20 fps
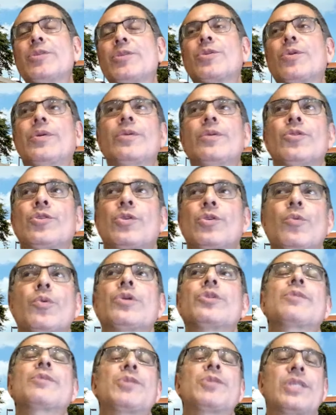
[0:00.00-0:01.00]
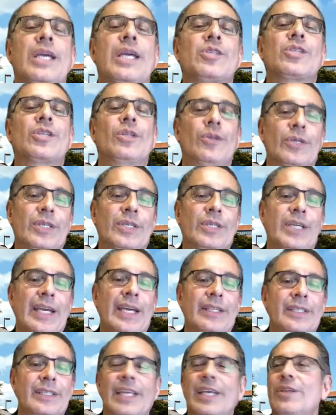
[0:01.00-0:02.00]
So, so where are some states to look at?
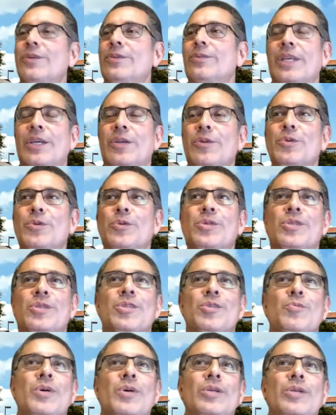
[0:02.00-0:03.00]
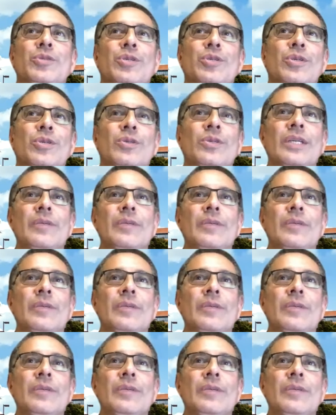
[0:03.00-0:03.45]
Deno, Deno knows this as well too.